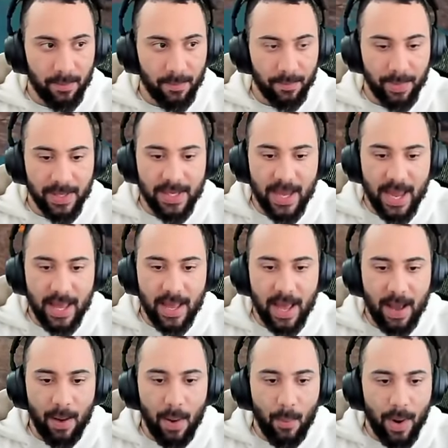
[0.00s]
But yeah,
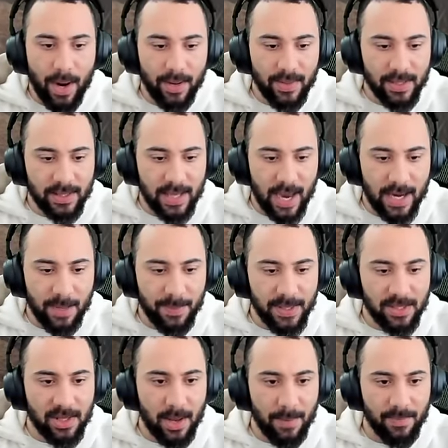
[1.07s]
I, I wanted this guy to be
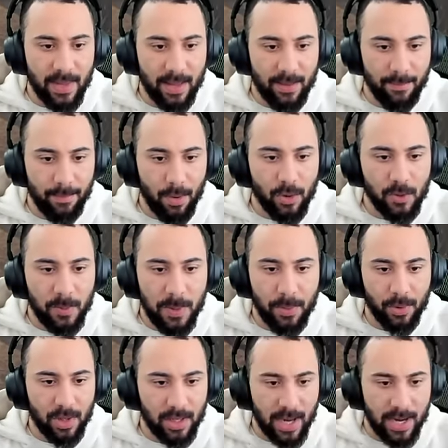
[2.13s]
something that most people
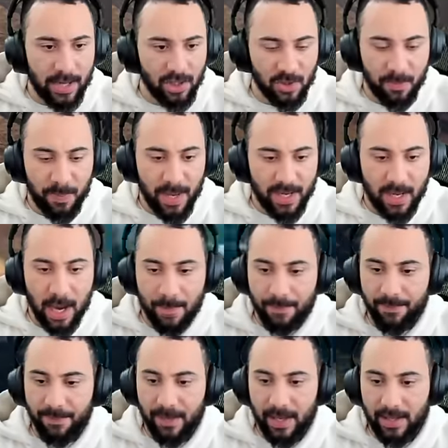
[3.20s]
could kind of just pick up
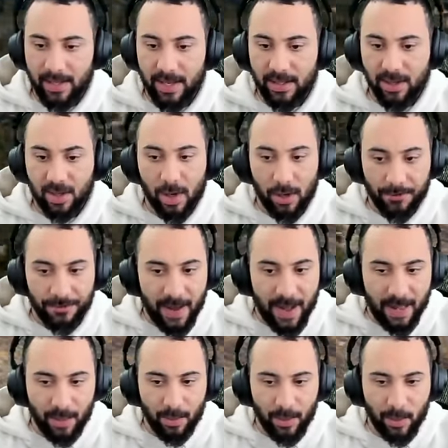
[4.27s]
and, and, start
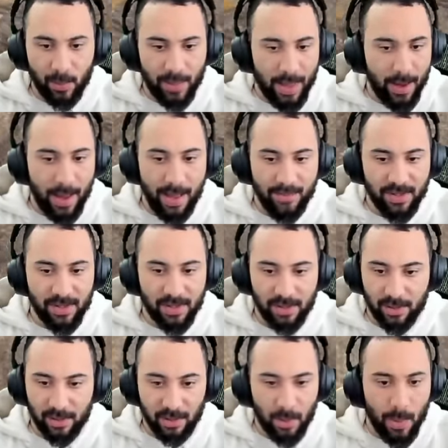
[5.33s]
following without having
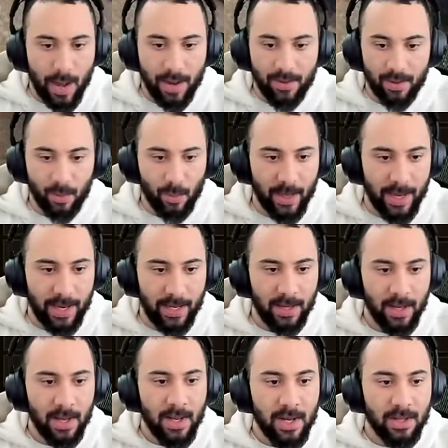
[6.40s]
to go out of their way
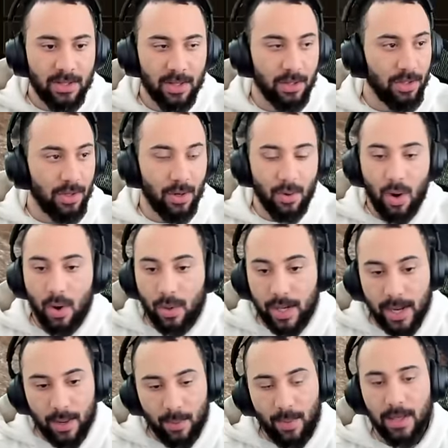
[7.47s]
to, you know,
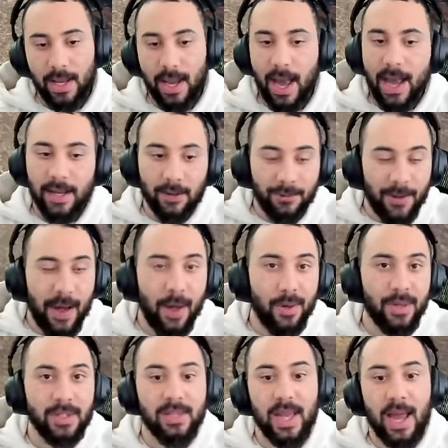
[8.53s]
okay, well, yeah, I could follow
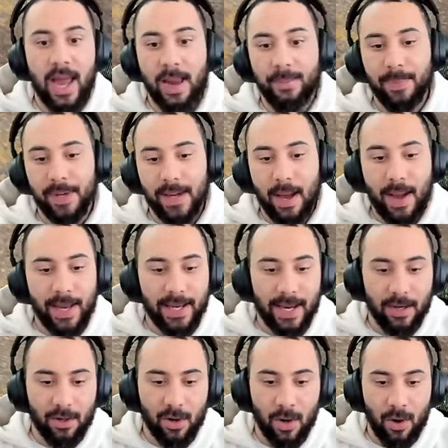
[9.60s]
this guide, but now I got
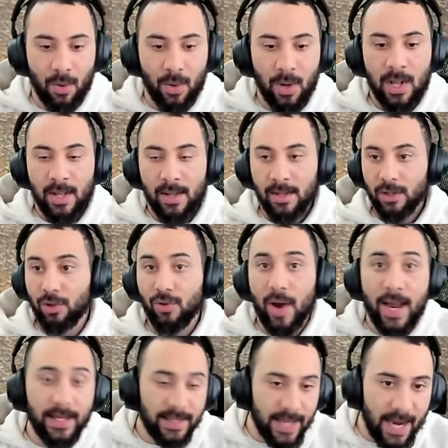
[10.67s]
to go
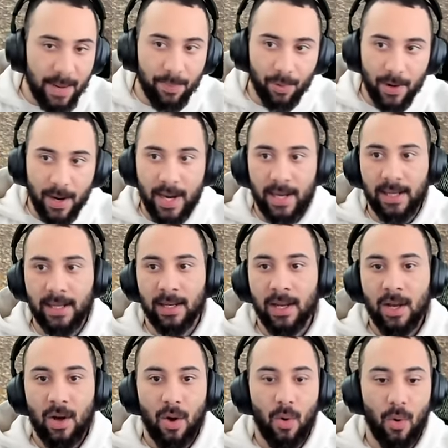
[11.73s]
grind daybreak
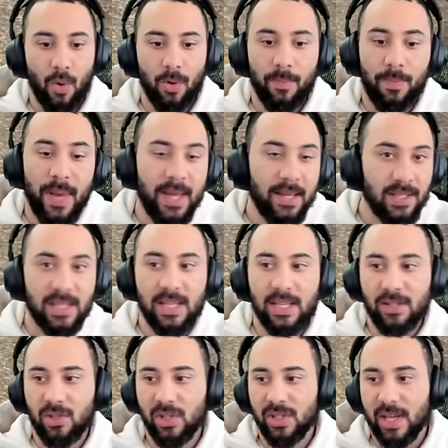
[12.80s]
or base
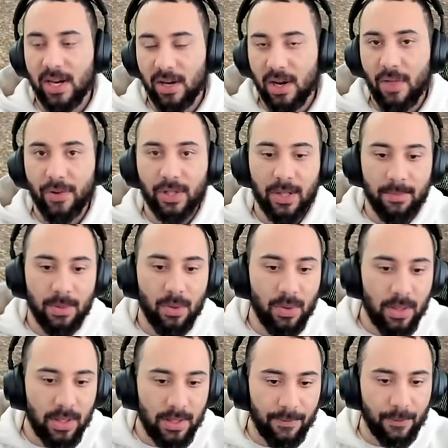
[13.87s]
sieges on another
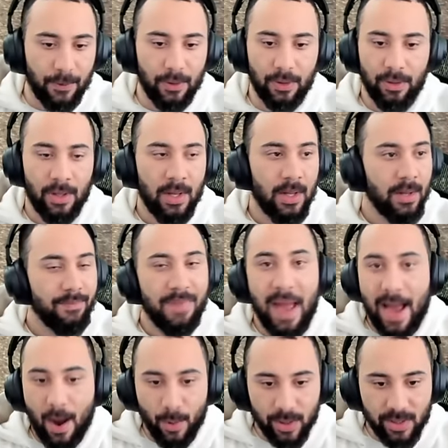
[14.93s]
community for
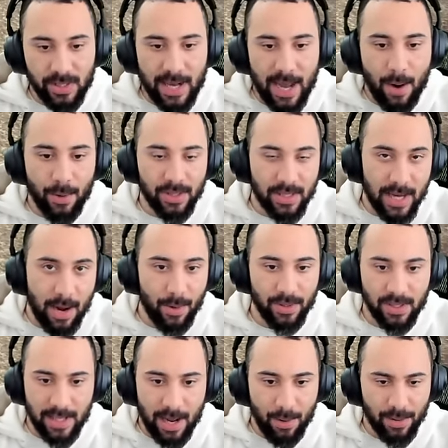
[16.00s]
hours and hours and hours
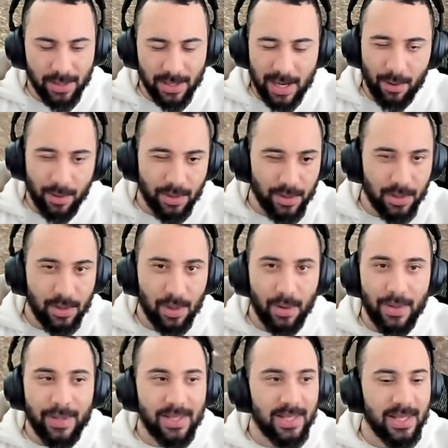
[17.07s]
and hours and hours. And you know,
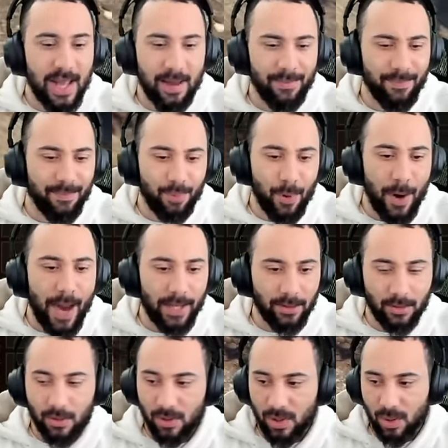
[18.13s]
that's not
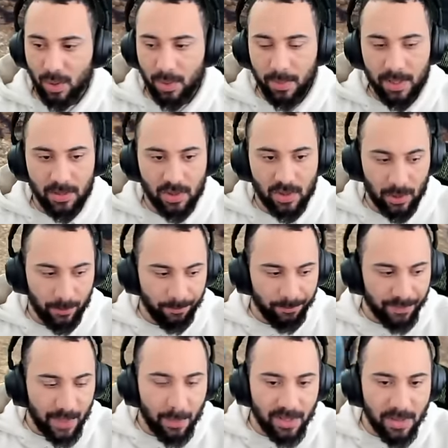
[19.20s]
practical, you know what I mean? So
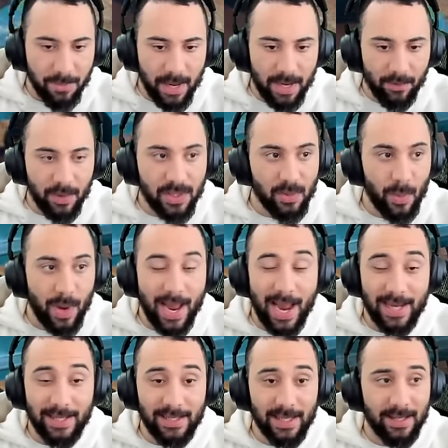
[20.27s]
that was the main reason why
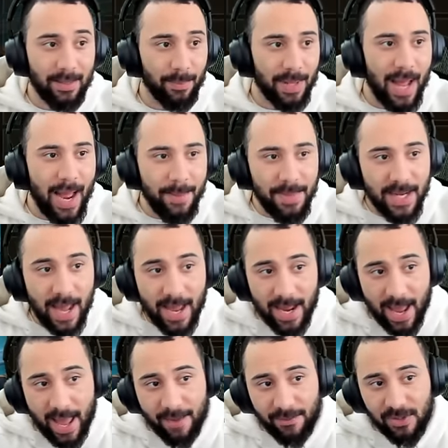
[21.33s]
I didn't. But I mean, I
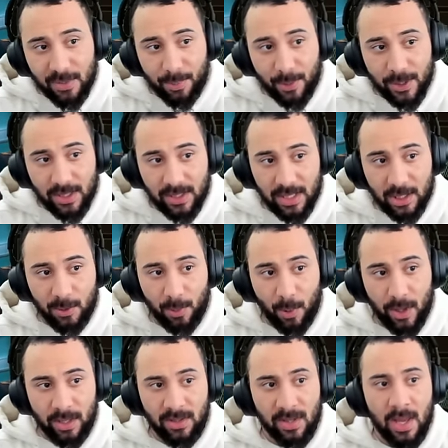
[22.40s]
have some prestige
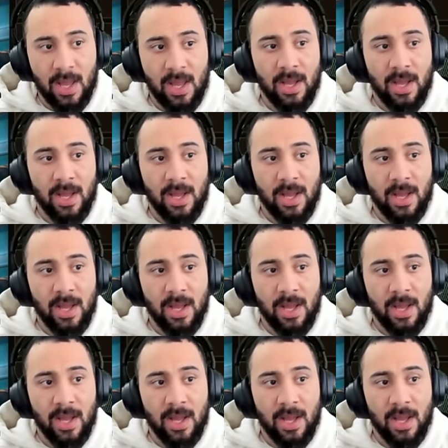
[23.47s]
points.